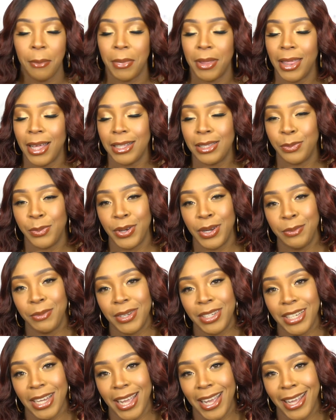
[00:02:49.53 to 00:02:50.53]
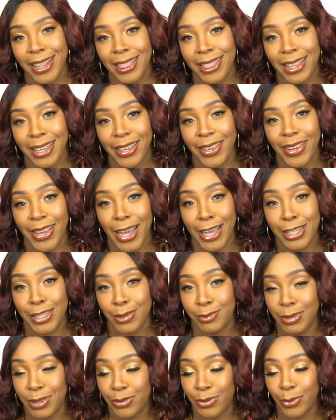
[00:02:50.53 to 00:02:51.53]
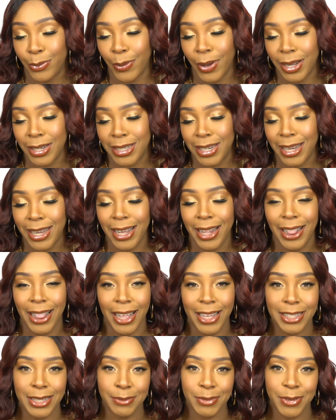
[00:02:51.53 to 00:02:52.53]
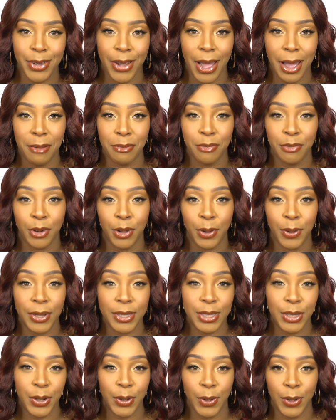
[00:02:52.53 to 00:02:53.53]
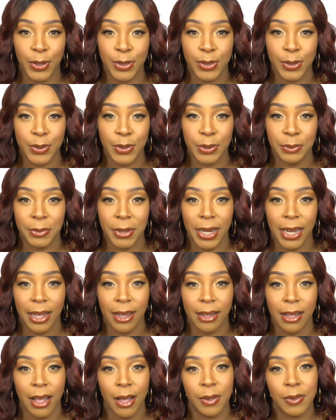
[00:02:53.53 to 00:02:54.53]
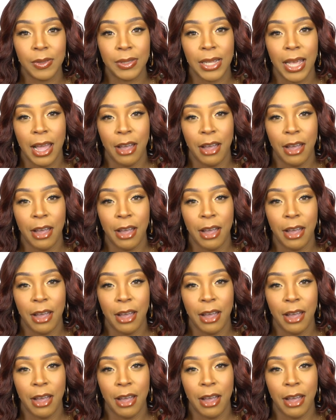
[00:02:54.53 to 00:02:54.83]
But that's pretty much it. Thank you guys so much for watching. Like, subscribe, follow us on all our social media accounts.